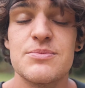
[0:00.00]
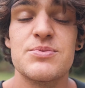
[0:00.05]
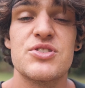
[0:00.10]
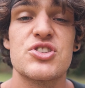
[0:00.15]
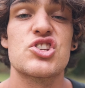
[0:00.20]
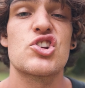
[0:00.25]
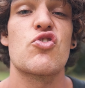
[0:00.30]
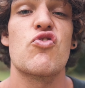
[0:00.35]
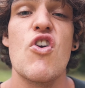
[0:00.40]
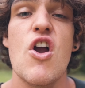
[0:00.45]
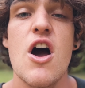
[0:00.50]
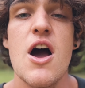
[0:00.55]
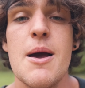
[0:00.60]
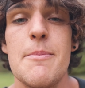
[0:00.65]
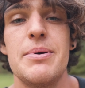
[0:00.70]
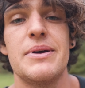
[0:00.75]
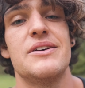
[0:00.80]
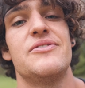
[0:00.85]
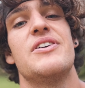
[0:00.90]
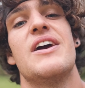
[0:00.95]

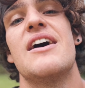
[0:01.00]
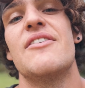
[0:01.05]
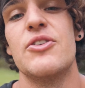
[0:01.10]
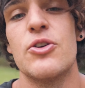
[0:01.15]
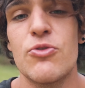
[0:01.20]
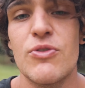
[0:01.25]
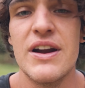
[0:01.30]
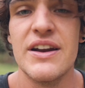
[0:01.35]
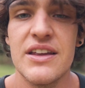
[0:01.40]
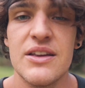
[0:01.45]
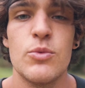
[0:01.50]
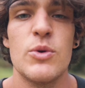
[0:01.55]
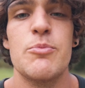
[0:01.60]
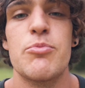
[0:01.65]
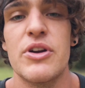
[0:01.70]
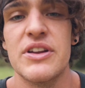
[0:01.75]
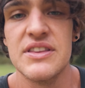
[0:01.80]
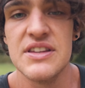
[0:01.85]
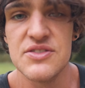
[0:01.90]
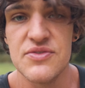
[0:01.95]
subscribe if you haven't already. We
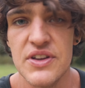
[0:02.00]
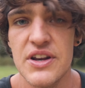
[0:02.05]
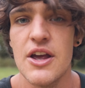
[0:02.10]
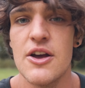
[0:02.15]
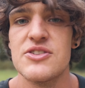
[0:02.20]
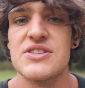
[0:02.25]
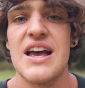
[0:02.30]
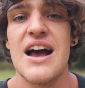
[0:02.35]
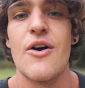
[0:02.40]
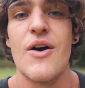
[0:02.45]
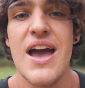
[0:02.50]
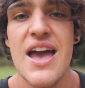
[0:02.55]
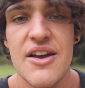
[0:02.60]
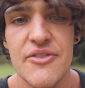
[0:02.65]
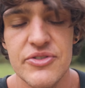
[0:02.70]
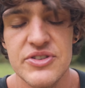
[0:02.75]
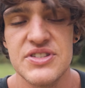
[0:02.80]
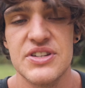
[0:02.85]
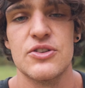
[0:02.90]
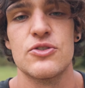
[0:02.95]
bring these videos out
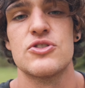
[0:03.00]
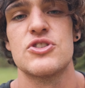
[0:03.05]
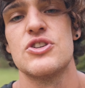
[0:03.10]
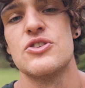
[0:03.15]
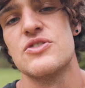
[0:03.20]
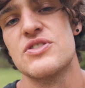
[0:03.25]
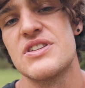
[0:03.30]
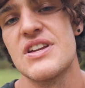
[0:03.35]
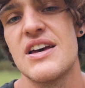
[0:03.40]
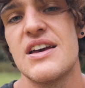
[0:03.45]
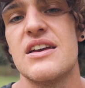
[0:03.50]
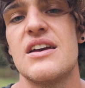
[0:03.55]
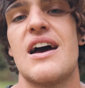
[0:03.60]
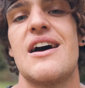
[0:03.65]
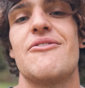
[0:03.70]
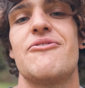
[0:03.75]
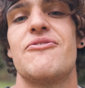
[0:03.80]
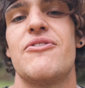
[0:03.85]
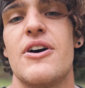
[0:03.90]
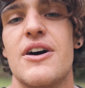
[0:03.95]
every single Tuesday
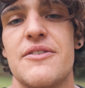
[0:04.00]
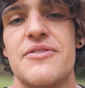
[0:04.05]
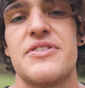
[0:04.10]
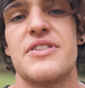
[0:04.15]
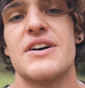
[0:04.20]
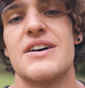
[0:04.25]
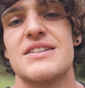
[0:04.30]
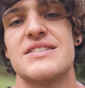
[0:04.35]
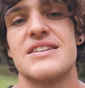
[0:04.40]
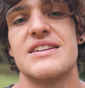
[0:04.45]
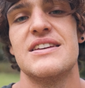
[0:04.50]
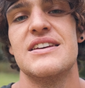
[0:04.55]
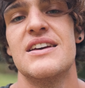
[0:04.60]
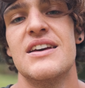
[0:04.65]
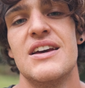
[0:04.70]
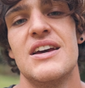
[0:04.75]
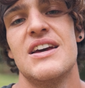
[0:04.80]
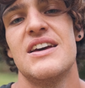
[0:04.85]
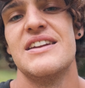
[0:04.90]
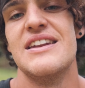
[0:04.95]
at five thirty.
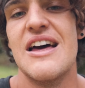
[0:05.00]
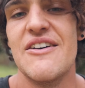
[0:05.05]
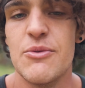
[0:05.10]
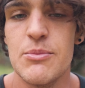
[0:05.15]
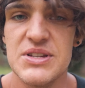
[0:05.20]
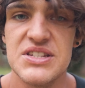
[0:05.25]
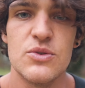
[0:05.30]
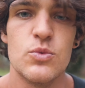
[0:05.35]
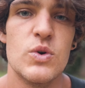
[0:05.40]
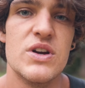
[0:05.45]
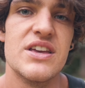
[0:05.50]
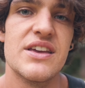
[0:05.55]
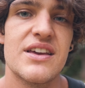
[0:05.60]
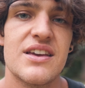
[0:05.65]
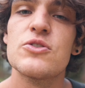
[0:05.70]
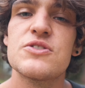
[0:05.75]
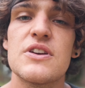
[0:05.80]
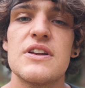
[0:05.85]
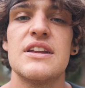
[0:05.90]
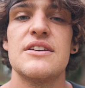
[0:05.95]
Never miss a week.
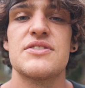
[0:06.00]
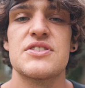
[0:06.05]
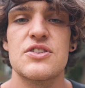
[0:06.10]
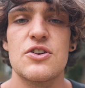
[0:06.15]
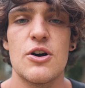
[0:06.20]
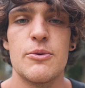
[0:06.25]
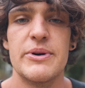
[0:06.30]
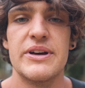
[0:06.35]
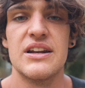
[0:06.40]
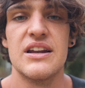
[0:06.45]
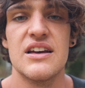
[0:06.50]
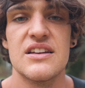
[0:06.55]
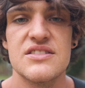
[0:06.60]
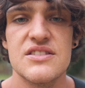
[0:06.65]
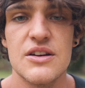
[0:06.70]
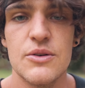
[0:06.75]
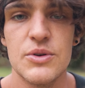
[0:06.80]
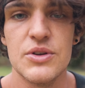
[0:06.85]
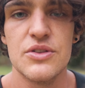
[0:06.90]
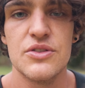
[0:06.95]
Also leave us a comment, let
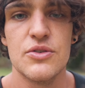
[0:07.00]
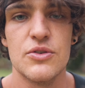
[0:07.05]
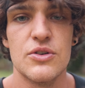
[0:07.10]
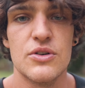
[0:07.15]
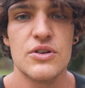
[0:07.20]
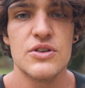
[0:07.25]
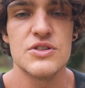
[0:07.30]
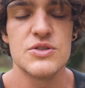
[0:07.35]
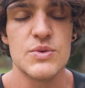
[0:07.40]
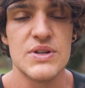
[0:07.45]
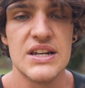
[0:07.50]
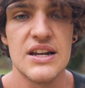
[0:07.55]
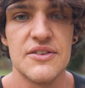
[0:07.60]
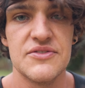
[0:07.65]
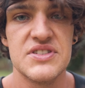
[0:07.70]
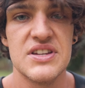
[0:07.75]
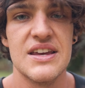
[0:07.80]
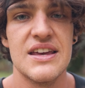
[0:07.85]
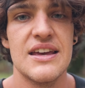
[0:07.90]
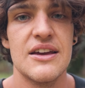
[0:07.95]
us know what you thought, because we
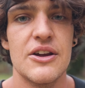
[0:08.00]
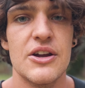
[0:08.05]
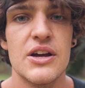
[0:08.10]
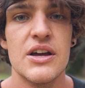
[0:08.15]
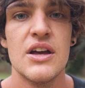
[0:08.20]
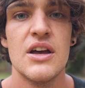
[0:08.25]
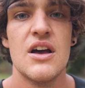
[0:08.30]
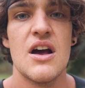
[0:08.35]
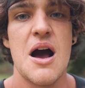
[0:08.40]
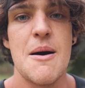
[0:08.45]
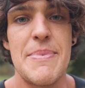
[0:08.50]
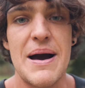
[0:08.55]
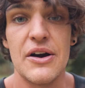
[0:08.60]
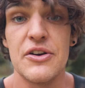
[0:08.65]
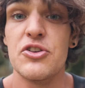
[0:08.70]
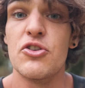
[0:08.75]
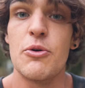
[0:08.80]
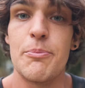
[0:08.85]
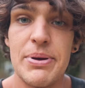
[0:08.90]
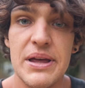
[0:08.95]
love to hear
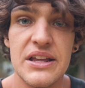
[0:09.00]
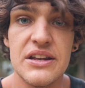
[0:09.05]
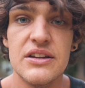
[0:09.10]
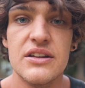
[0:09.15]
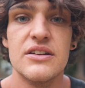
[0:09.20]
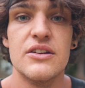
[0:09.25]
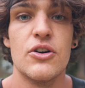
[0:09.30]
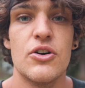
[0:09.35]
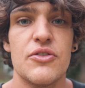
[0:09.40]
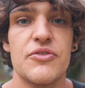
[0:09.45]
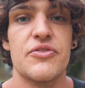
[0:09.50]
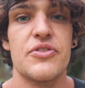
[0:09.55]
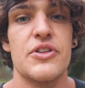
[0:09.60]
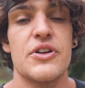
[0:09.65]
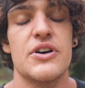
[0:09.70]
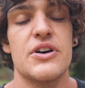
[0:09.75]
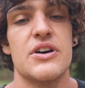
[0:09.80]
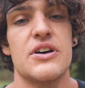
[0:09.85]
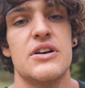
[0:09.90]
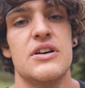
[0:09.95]
about your opinion of
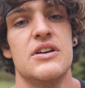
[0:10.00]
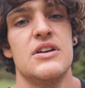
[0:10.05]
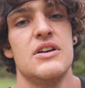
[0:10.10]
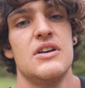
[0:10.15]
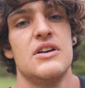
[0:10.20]
the